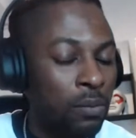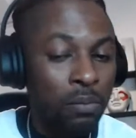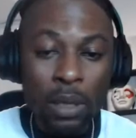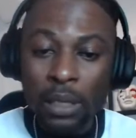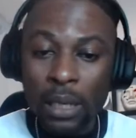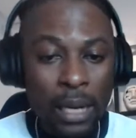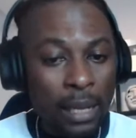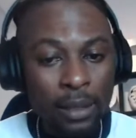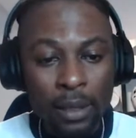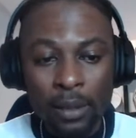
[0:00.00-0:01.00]
Basically,
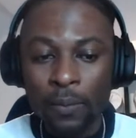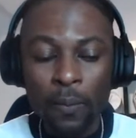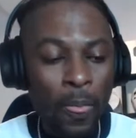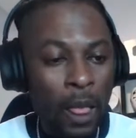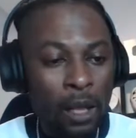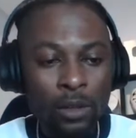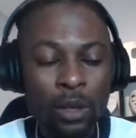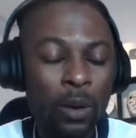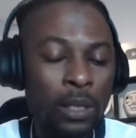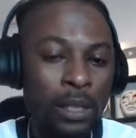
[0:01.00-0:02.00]
that's it.
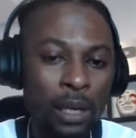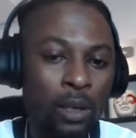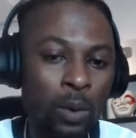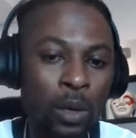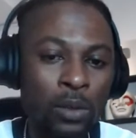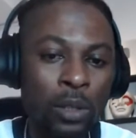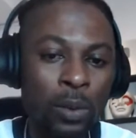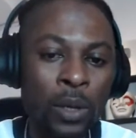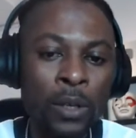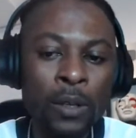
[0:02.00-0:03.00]
So I started doing what I was
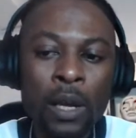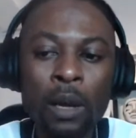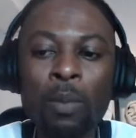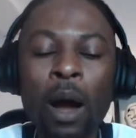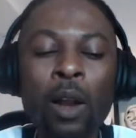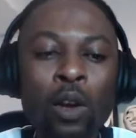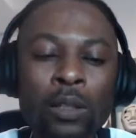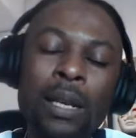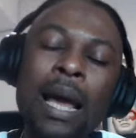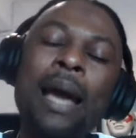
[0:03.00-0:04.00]
doing, but along
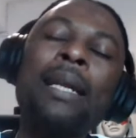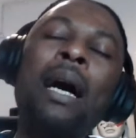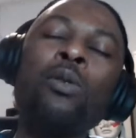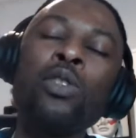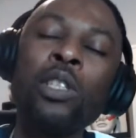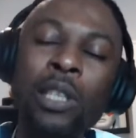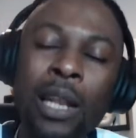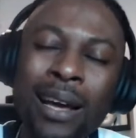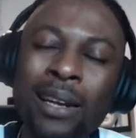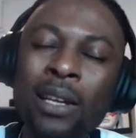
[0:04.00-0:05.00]
the line, I was just
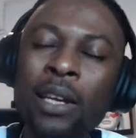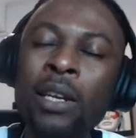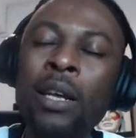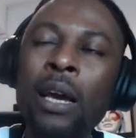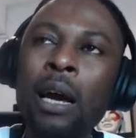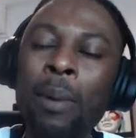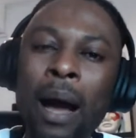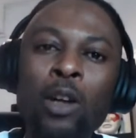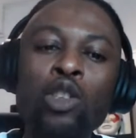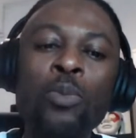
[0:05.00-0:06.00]
learning about
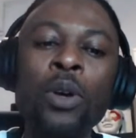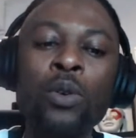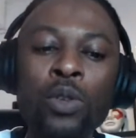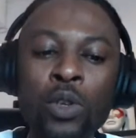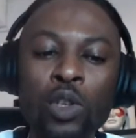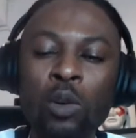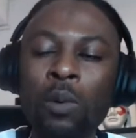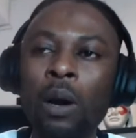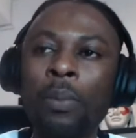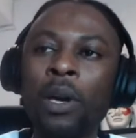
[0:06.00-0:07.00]
how to be a good
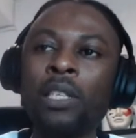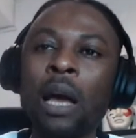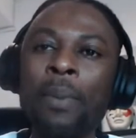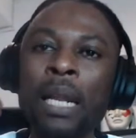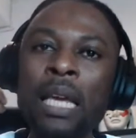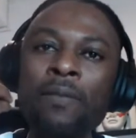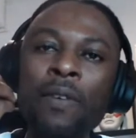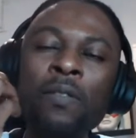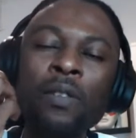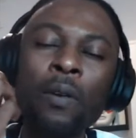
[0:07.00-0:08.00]
YouTuber because I believe
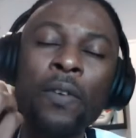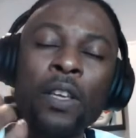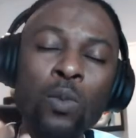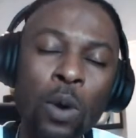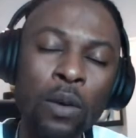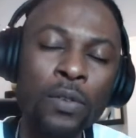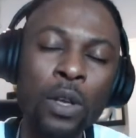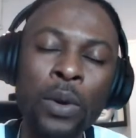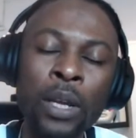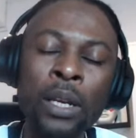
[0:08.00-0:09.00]
if something is worth
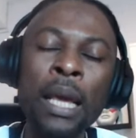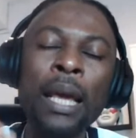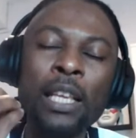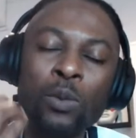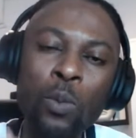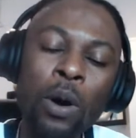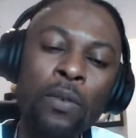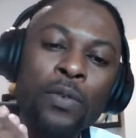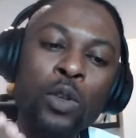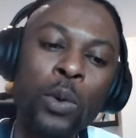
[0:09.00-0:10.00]
doing, it's
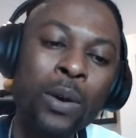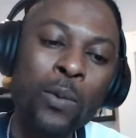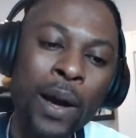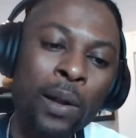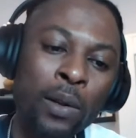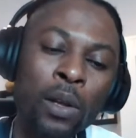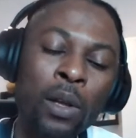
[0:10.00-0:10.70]
worth doing well.